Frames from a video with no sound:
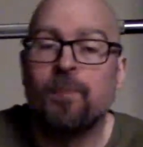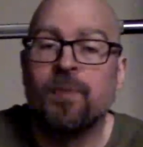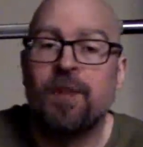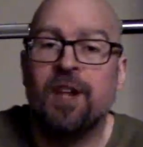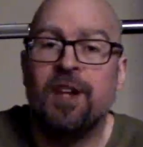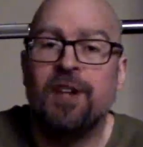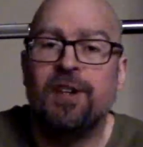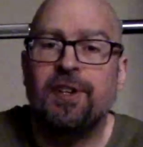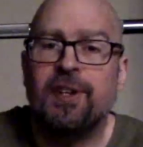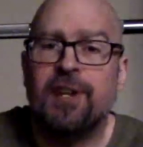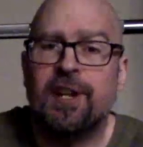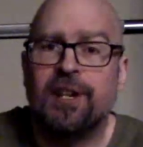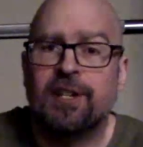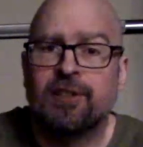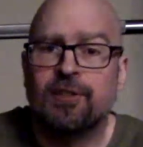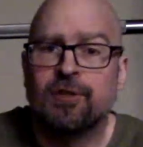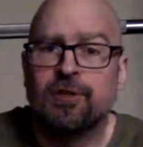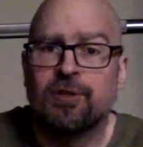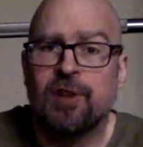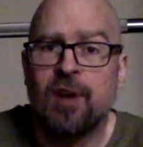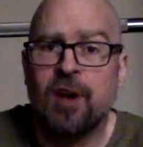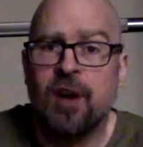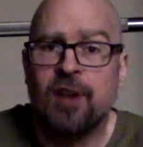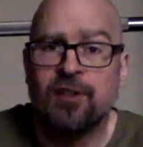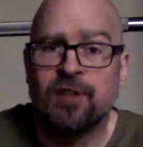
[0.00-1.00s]
Any
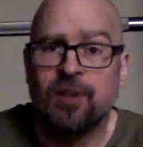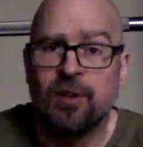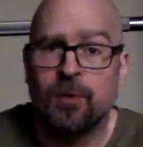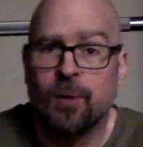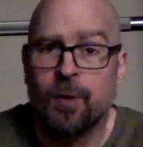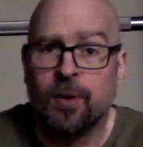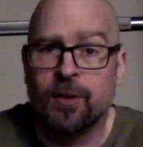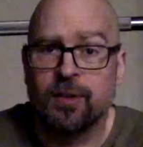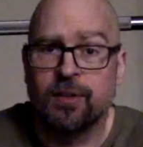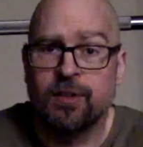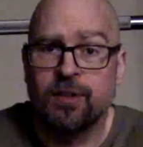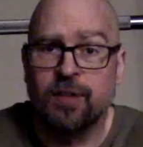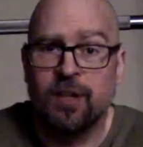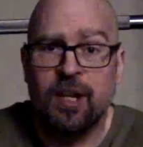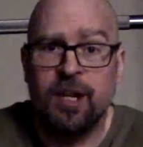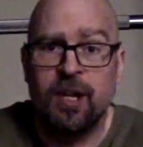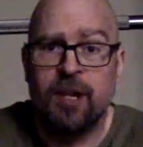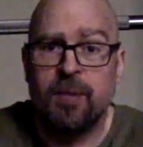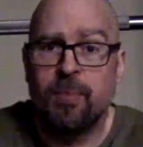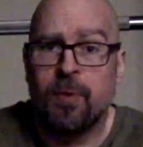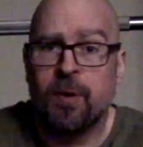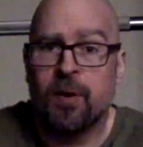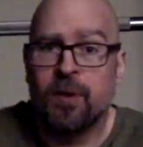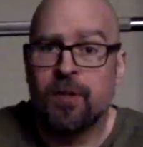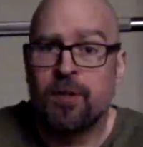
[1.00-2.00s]
exercise that works any
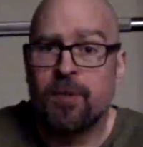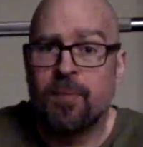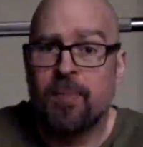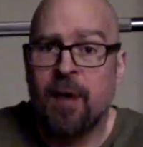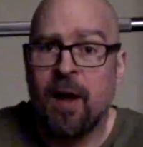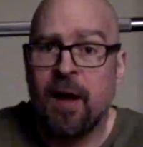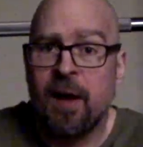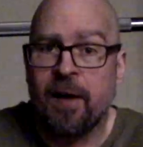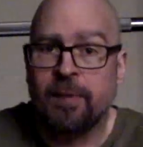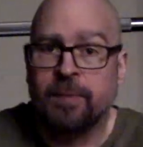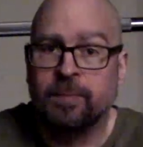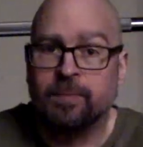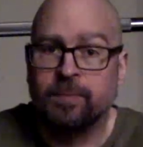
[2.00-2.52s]
part of the pec